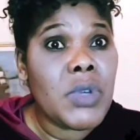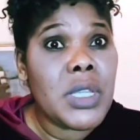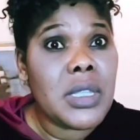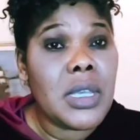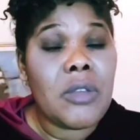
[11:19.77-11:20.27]

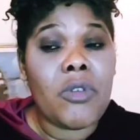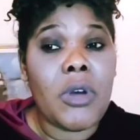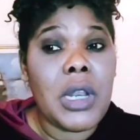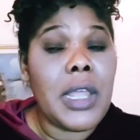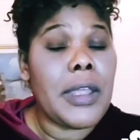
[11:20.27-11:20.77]
Whether they
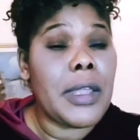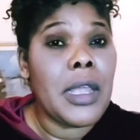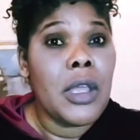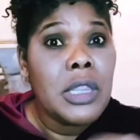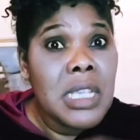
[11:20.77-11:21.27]
call
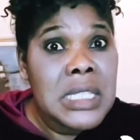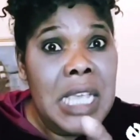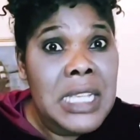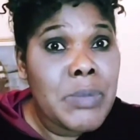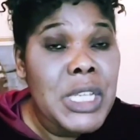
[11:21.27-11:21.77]
this,
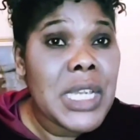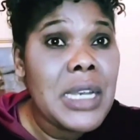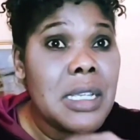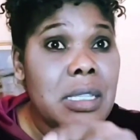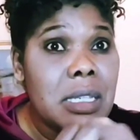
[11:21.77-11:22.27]

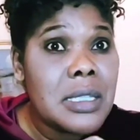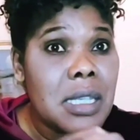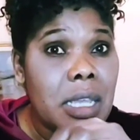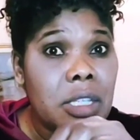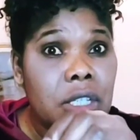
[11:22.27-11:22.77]
especially this
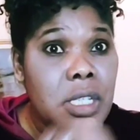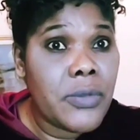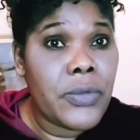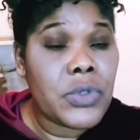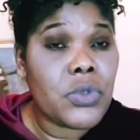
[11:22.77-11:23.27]

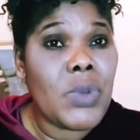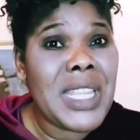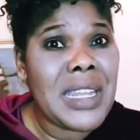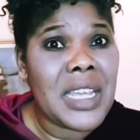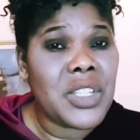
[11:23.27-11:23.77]
chief. So
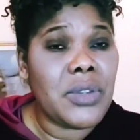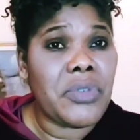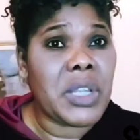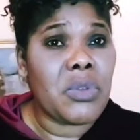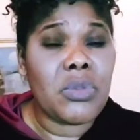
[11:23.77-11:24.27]
whether not chief,
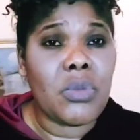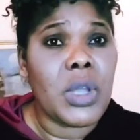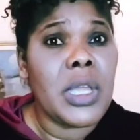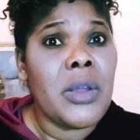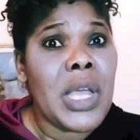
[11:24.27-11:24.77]
I don't know.
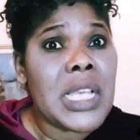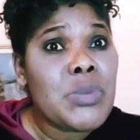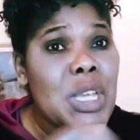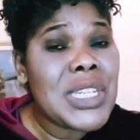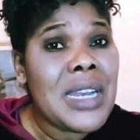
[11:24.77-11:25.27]

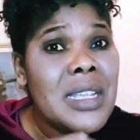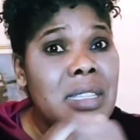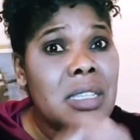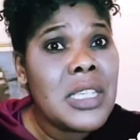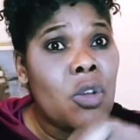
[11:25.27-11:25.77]
Especially
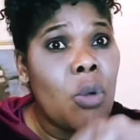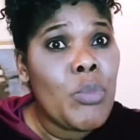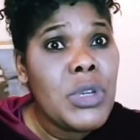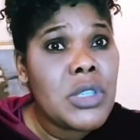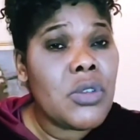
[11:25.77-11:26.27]
this
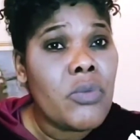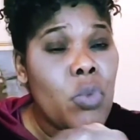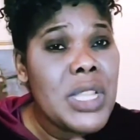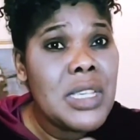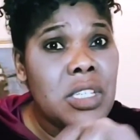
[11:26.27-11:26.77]
community of
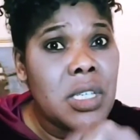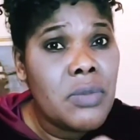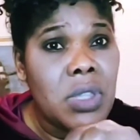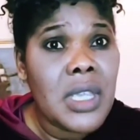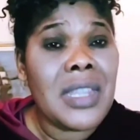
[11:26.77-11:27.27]
where this
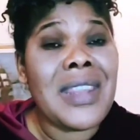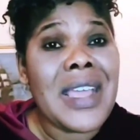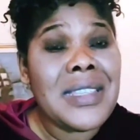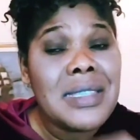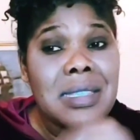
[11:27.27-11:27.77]
chief day. Now
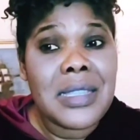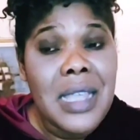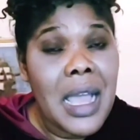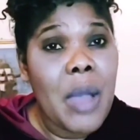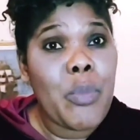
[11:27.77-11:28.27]
this thing
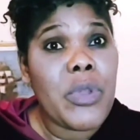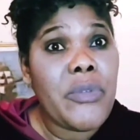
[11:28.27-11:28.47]
they happen.